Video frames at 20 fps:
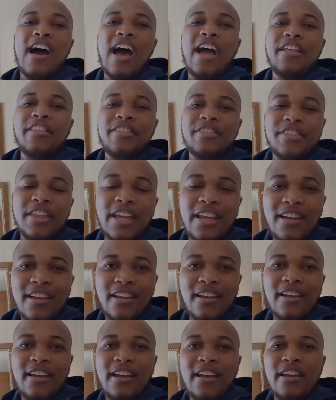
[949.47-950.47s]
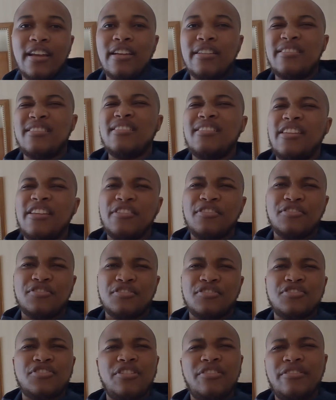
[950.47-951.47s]
I think it's illegal
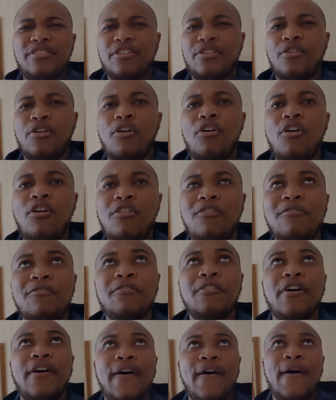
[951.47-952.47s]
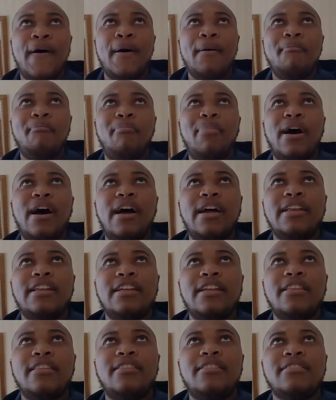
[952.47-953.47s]
to turn it off, but
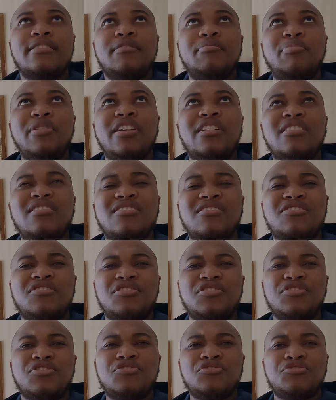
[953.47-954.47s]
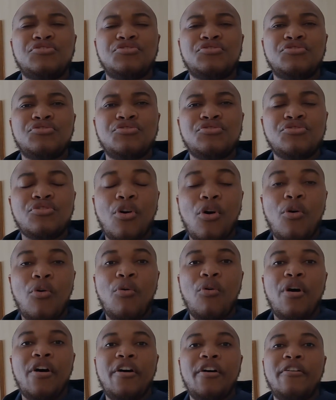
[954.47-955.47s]
the speakers are just
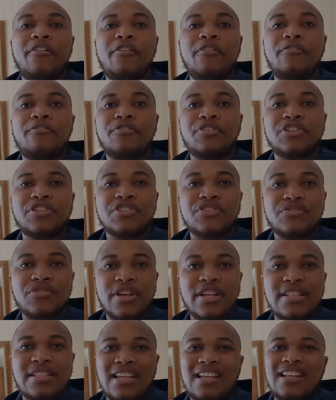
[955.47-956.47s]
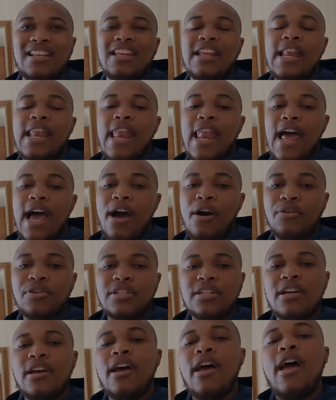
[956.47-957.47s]
so frustratingly
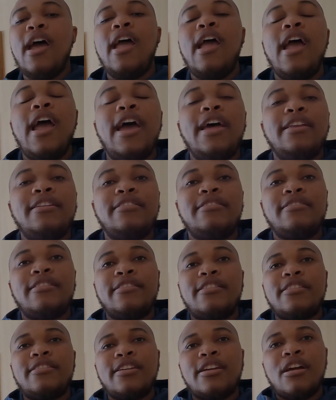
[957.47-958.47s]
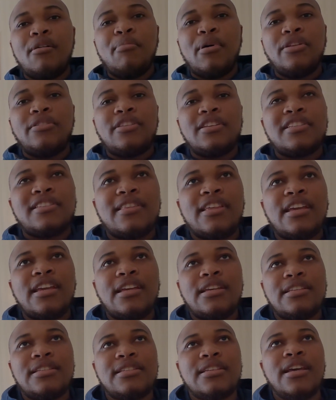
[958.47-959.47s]
loud. And the thing about this thing
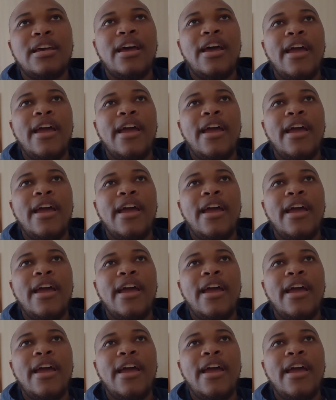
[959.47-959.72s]
is,